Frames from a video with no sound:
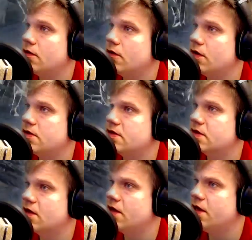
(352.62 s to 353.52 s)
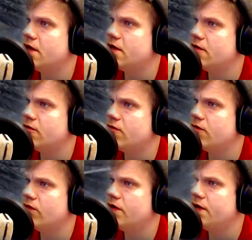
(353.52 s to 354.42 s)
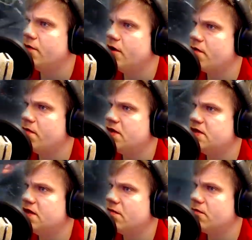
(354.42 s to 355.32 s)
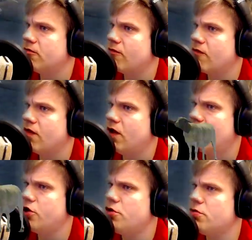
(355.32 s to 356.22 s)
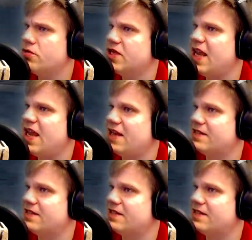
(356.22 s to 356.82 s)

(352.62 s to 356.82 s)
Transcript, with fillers: Is this guy really worth beating up? Oh, you tit!